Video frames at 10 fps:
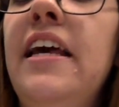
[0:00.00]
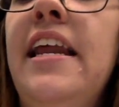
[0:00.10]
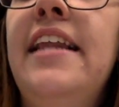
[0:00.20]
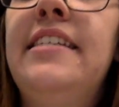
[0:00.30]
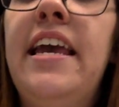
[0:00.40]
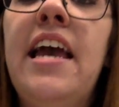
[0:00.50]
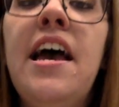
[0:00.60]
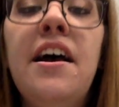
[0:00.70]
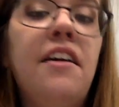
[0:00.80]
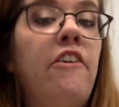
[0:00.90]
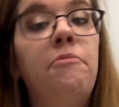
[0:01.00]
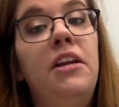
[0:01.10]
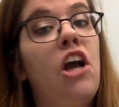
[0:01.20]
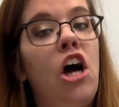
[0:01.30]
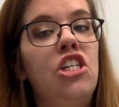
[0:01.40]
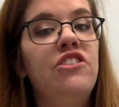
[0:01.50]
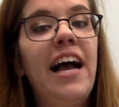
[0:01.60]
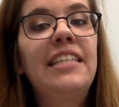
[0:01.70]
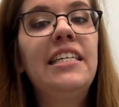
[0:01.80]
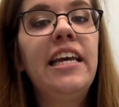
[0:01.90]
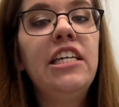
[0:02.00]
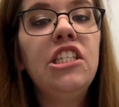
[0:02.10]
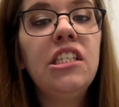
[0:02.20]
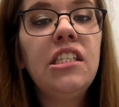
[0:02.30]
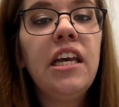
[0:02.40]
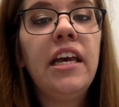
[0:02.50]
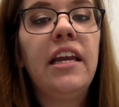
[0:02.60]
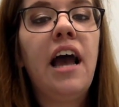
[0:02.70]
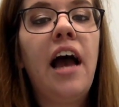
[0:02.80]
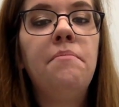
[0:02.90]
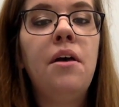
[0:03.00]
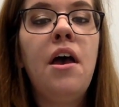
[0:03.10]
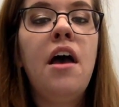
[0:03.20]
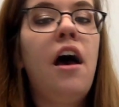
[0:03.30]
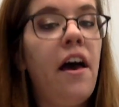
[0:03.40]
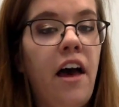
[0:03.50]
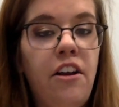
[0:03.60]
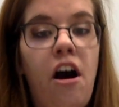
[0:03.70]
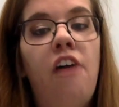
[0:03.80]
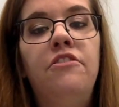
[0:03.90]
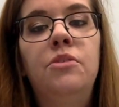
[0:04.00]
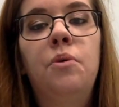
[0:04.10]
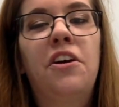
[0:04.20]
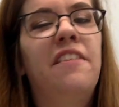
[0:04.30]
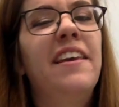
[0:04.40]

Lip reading: and it is a government contracting agency, and I'm an office worker.